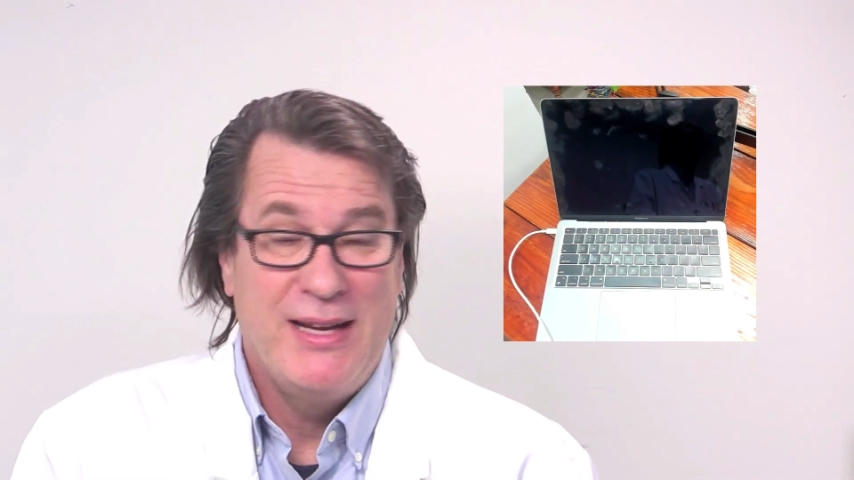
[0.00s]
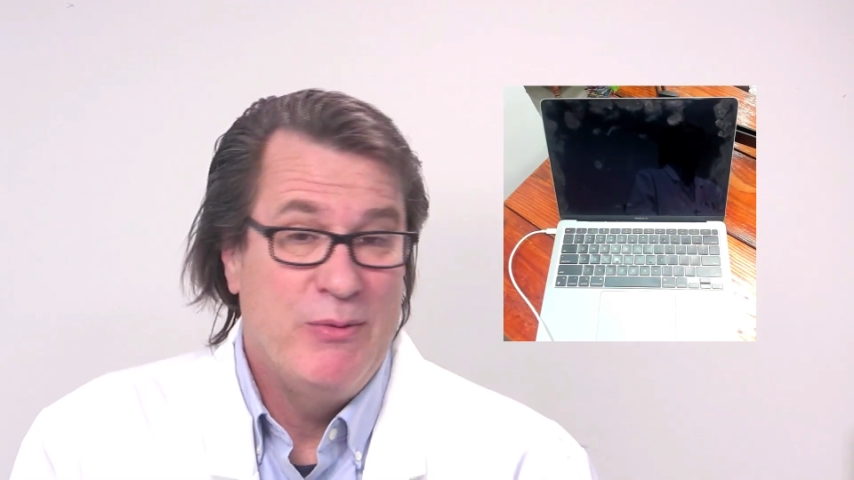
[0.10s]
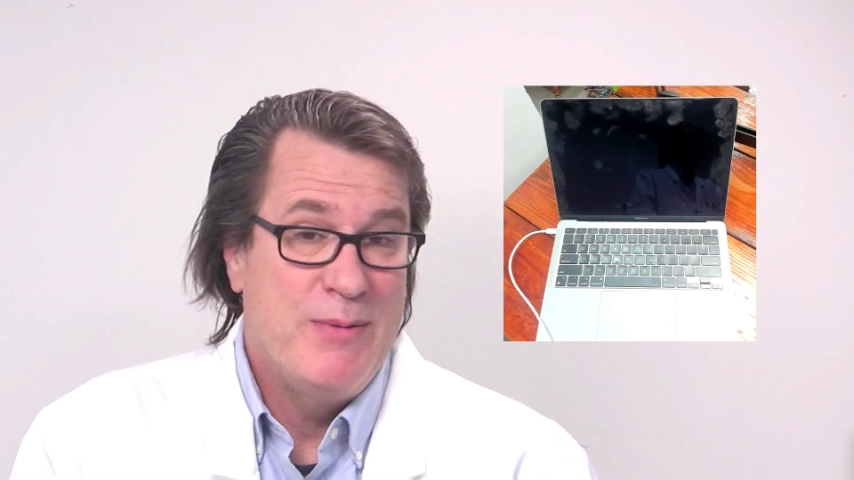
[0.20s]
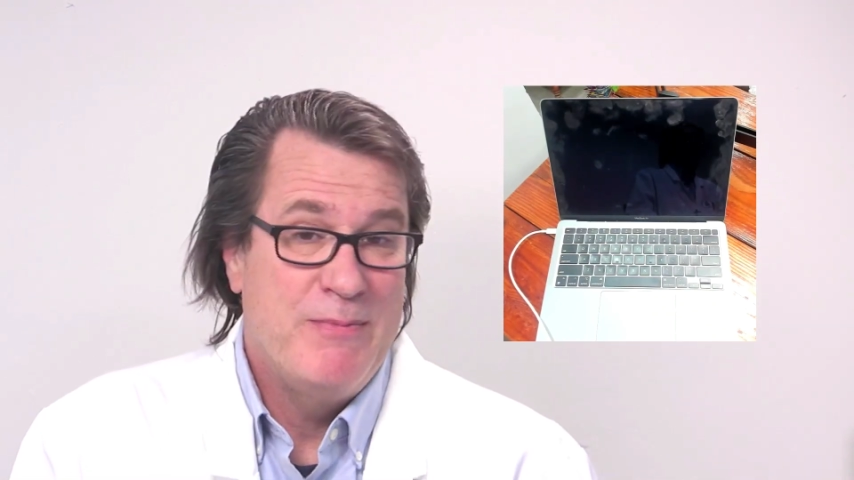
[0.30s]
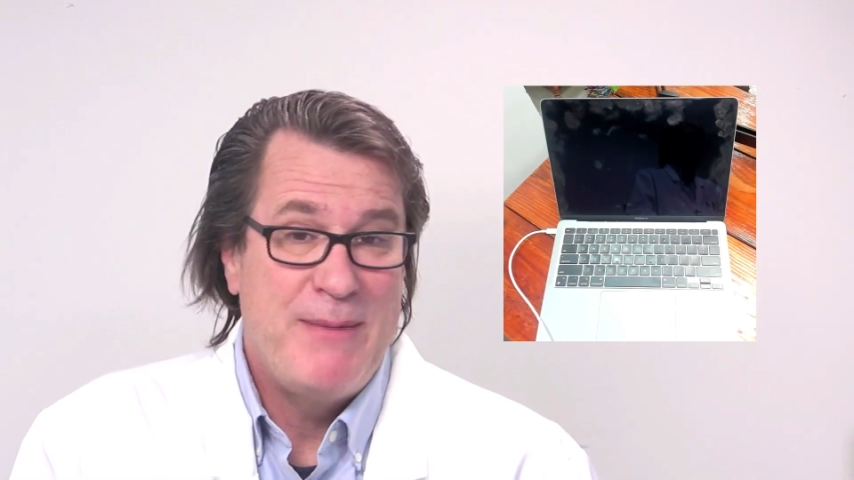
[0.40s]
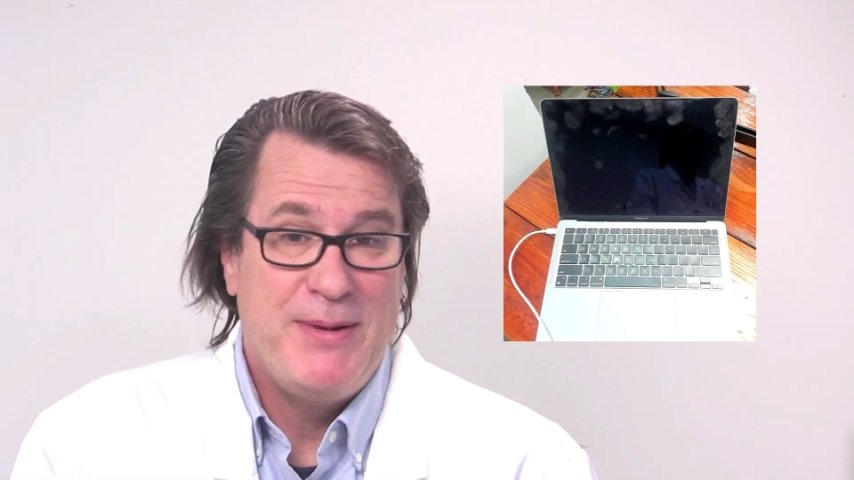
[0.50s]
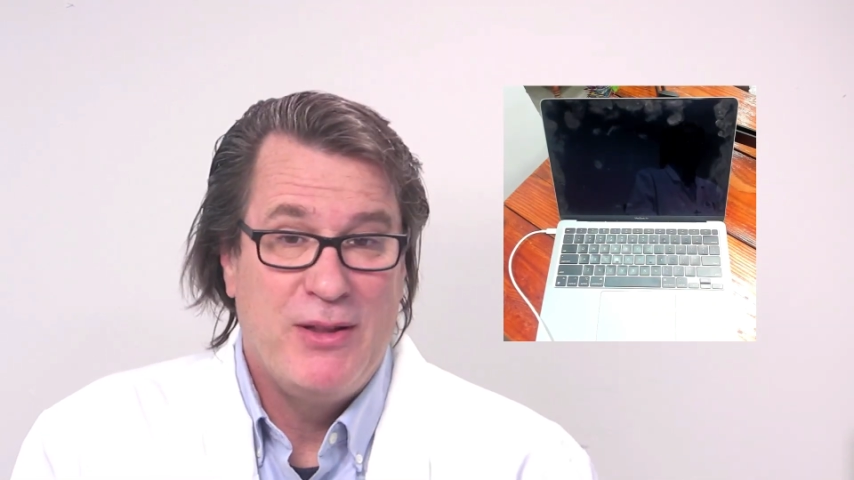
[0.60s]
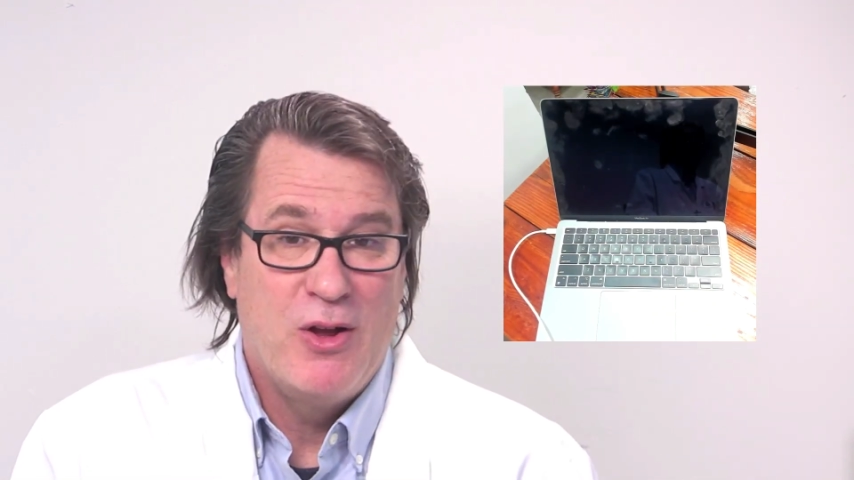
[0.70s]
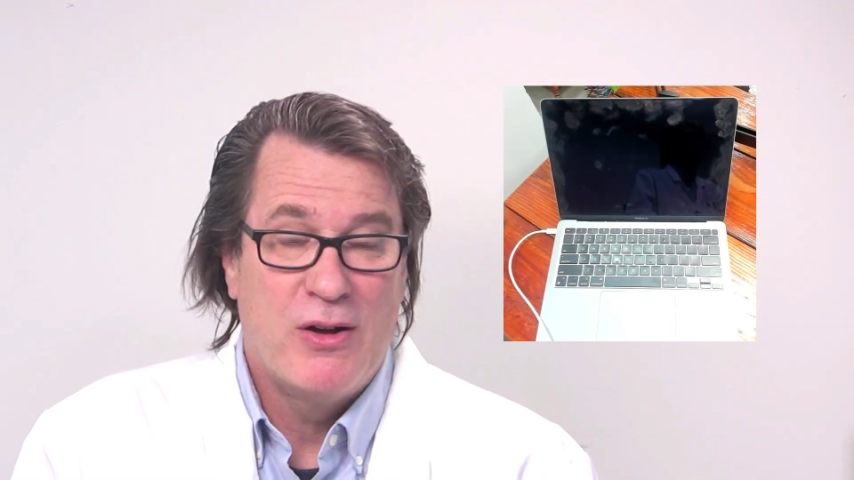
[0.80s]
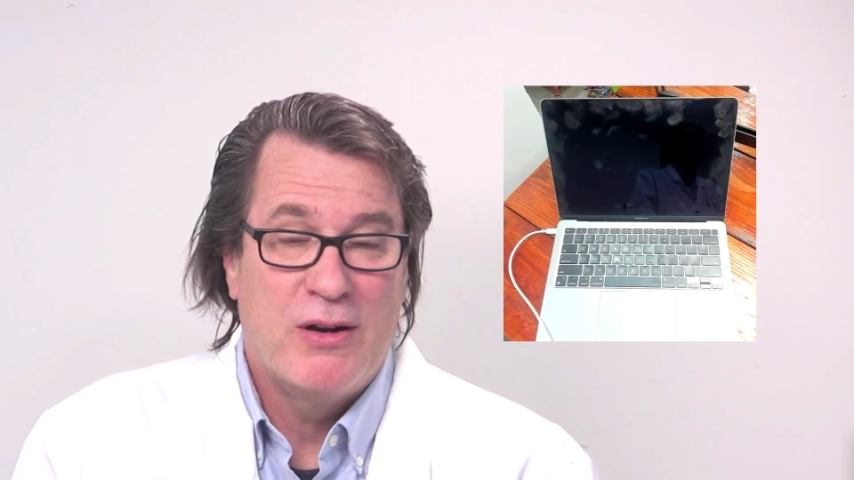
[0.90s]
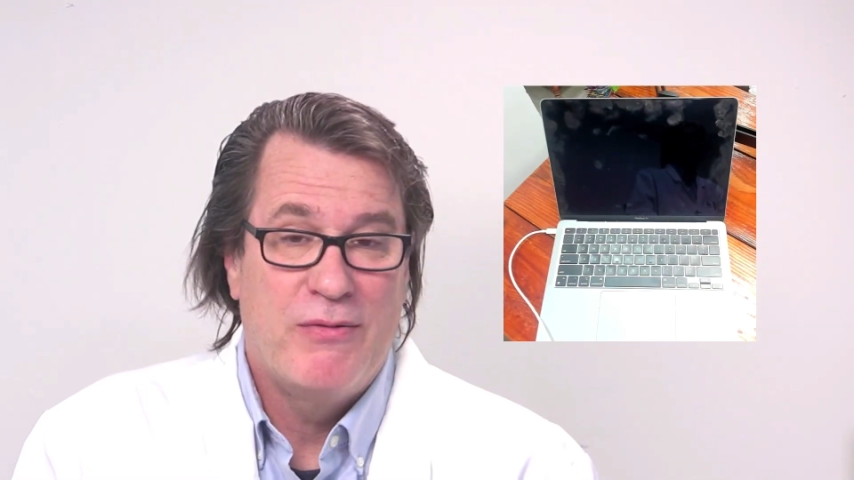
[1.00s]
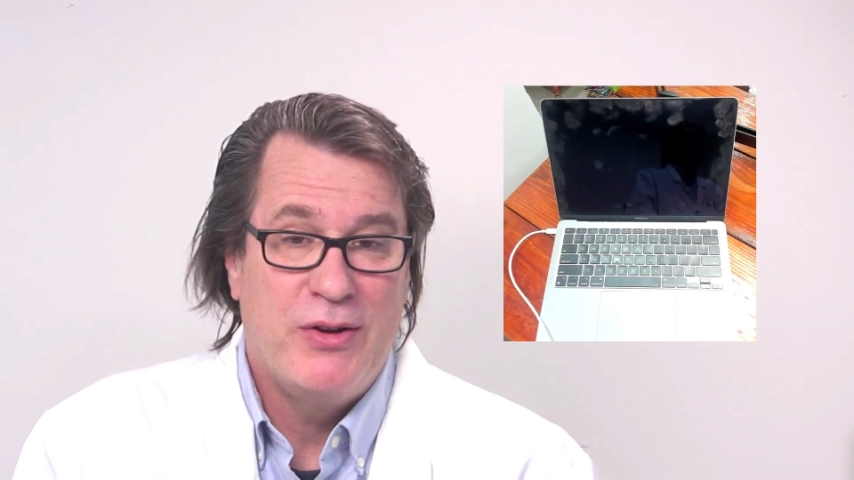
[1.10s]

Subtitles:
It might be longer for